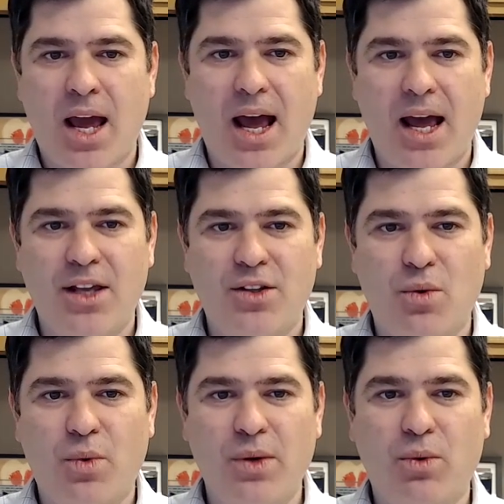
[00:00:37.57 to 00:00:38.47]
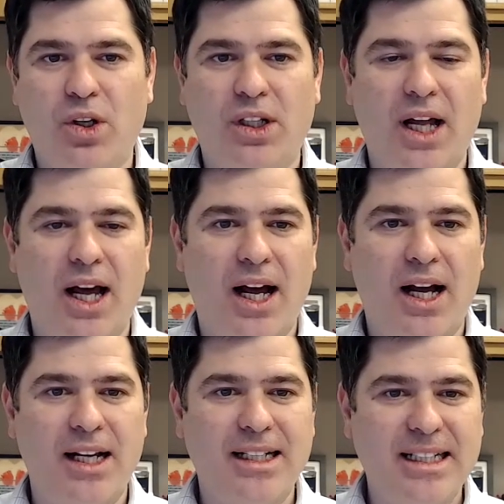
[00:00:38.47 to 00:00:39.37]
As we
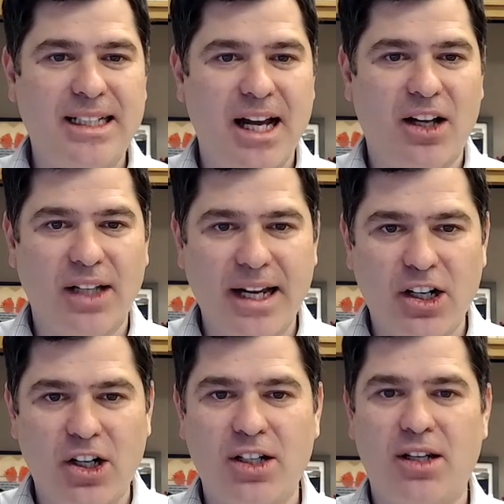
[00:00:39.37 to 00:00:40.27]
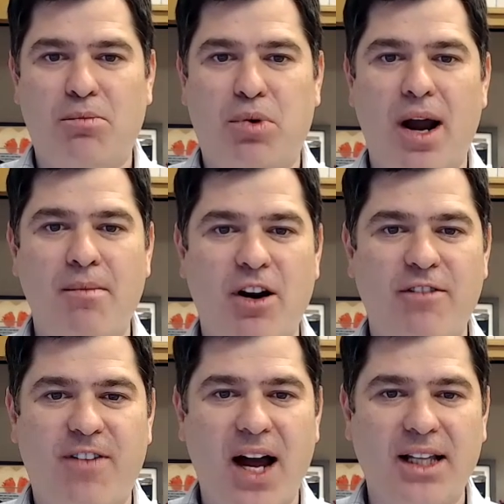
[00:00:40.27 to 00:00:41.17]
will detail later, the primary
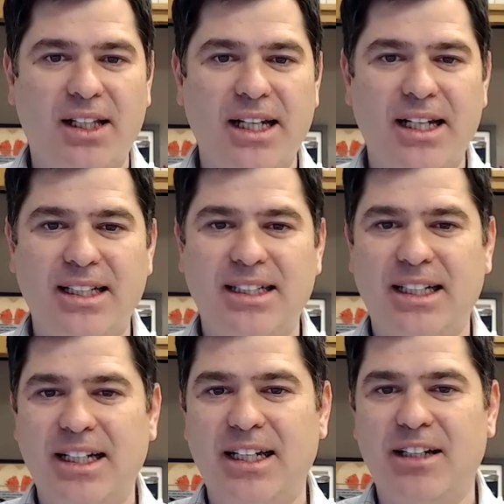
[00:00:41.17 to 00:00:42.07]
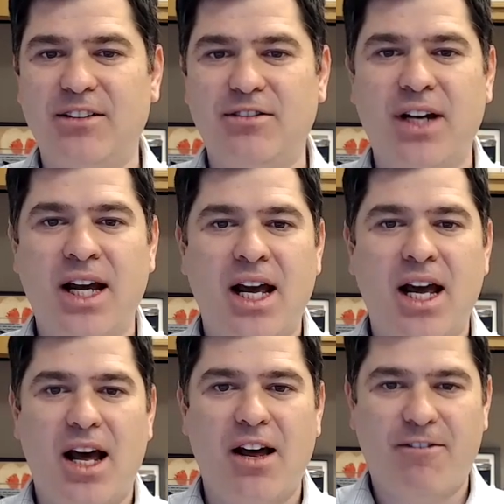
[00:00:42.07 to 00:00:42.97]
filing is to give
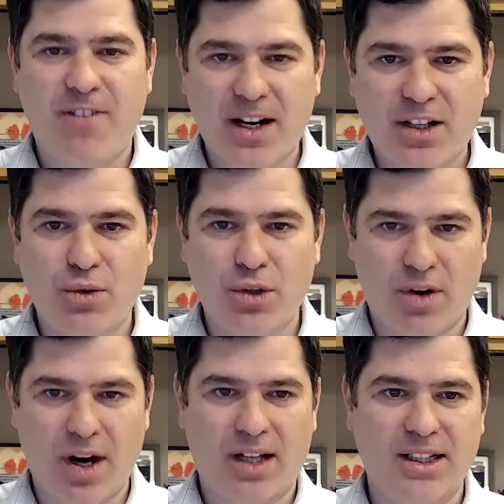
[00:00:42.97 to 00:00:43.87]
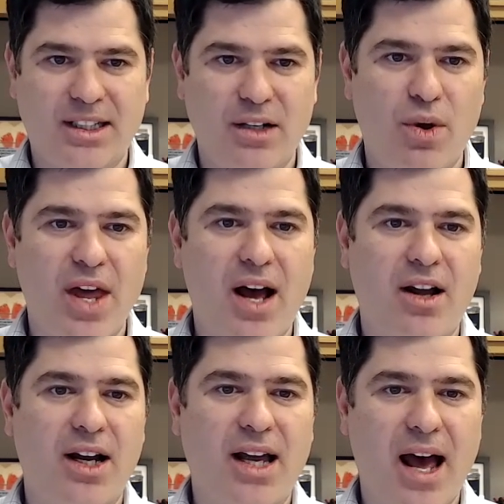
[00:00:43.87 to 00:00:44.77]
effect to a direct listing
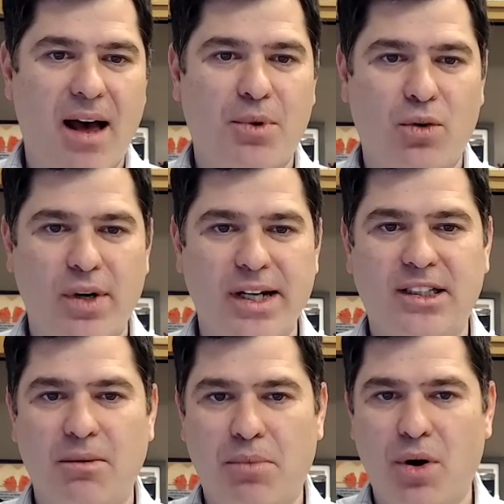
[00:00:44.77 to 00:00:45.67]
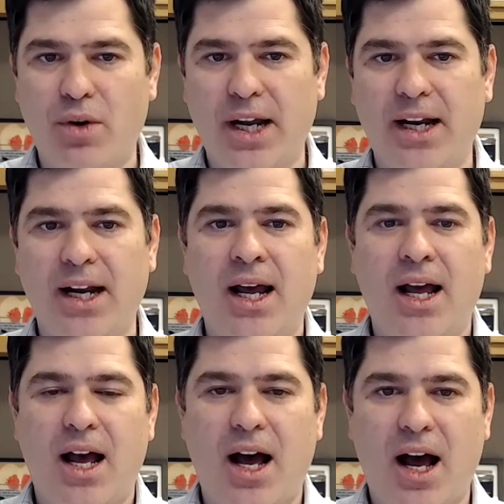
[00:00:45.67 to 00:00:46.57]
without a capital raise component.
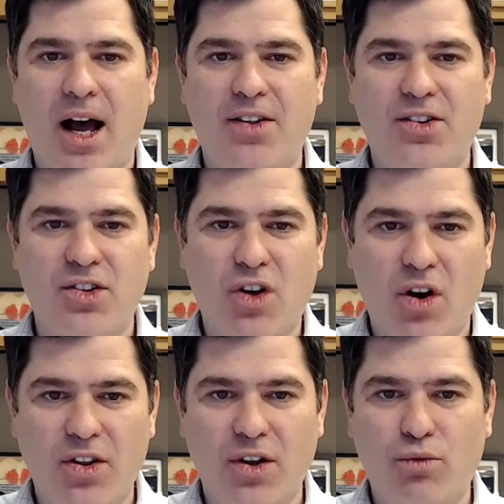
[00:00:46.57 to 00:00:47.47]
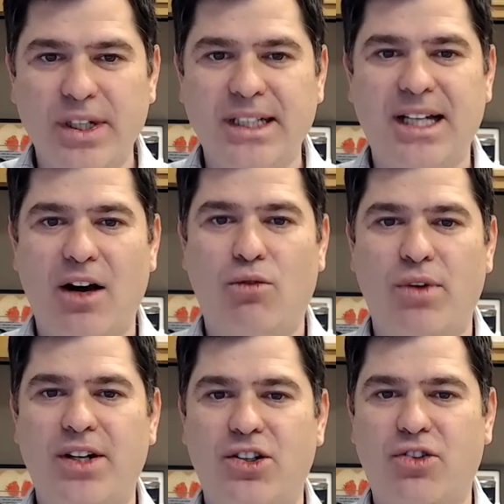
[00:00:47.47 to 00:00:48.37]
This is called the resale
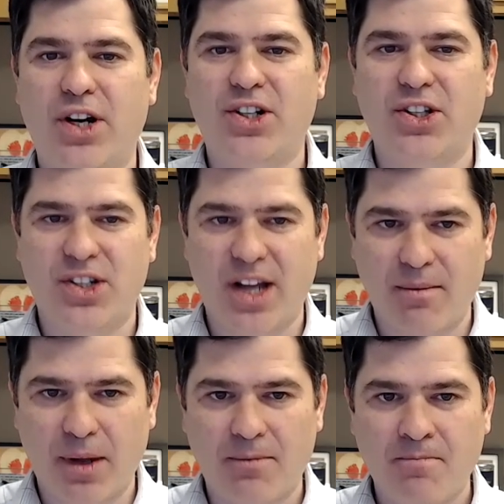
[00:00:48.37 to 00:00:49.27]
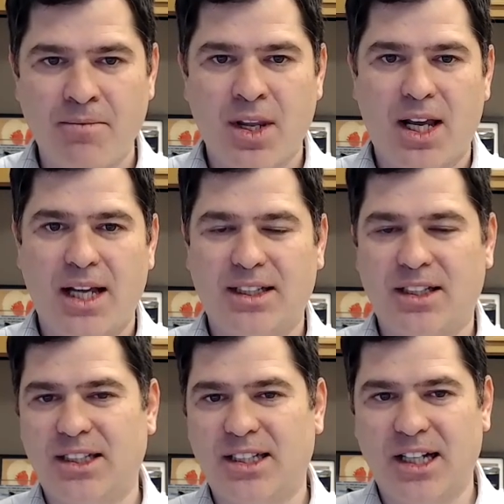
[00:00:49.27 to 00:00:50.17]
registration statement. As
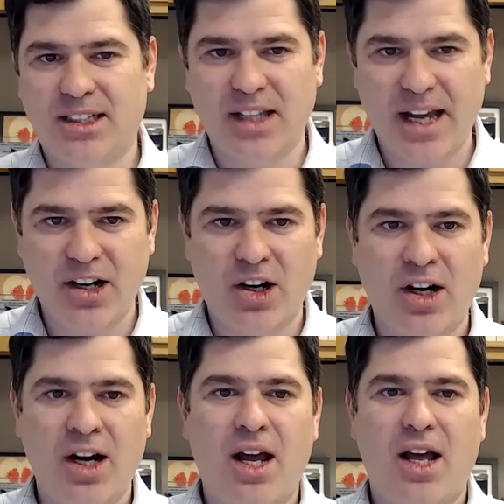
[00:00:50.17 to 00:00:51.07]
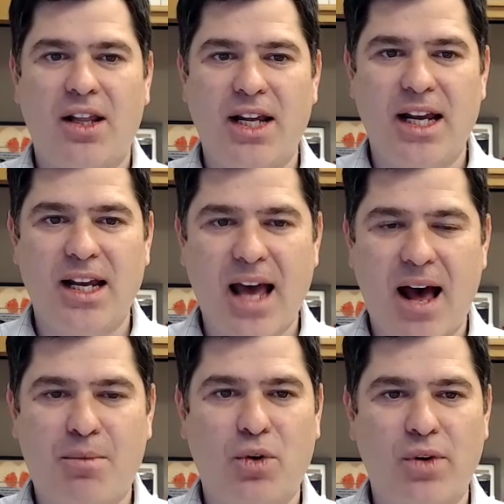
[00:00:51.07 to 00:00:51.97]
I'll discuss later, the
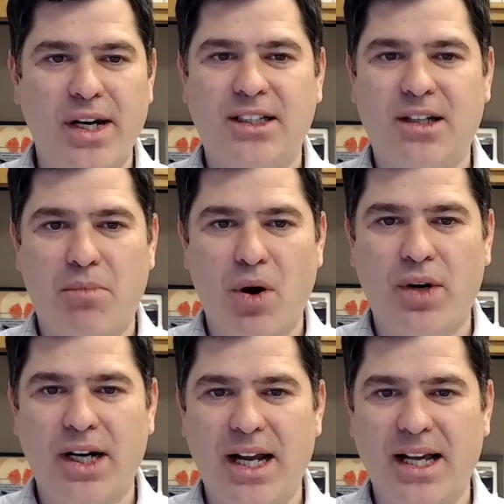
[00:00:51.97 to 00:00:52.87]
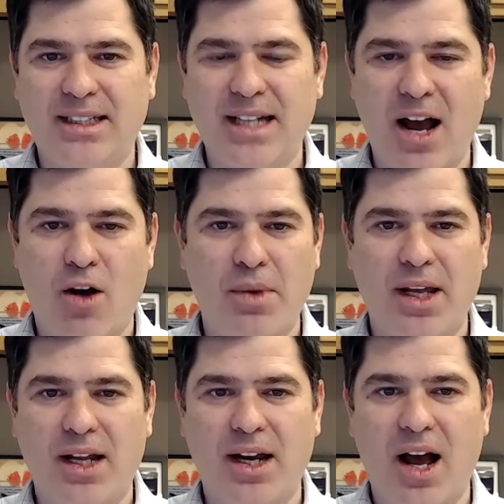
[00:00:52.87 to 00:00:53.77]
capital raise component has now
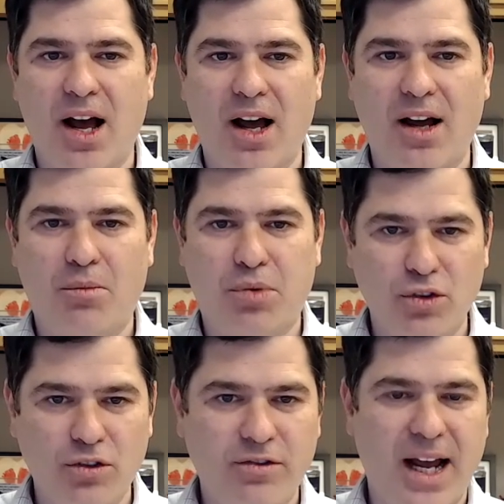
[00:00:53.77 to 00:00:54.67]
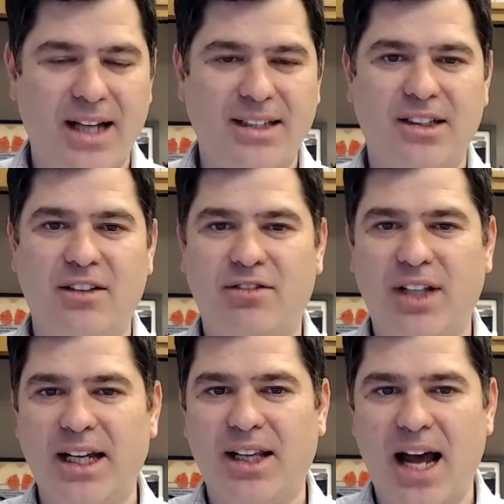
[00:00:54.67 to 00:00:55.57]
been approved as of
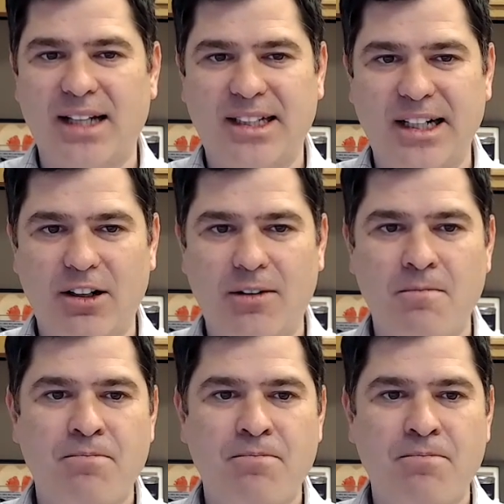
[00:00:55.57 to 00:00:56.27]
late last year.